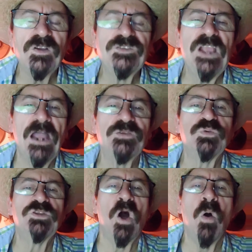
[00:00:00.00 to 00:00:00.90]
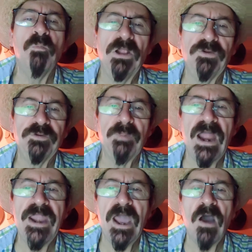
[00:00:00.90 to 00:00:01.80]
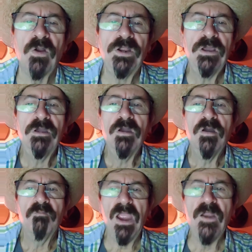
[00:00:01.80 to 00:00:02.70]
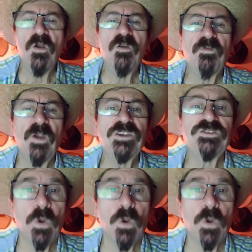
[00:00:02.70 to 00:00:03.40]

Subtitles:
because the ice was all melted by now and made her a fresh